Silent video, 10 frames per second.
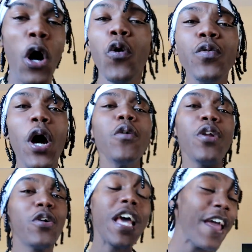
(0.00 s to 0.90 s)
Who don't
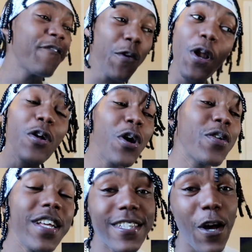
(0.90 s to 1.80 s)
know that? If you don't
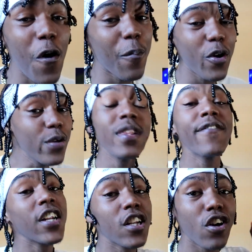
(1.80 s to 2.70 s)
know this song, bro, you
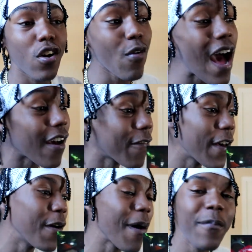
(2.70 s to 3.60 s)
living under a rock,
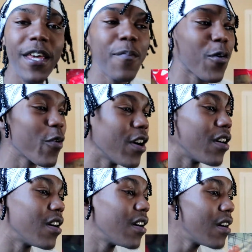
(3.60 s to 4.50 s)
fam. I'ma keep it real.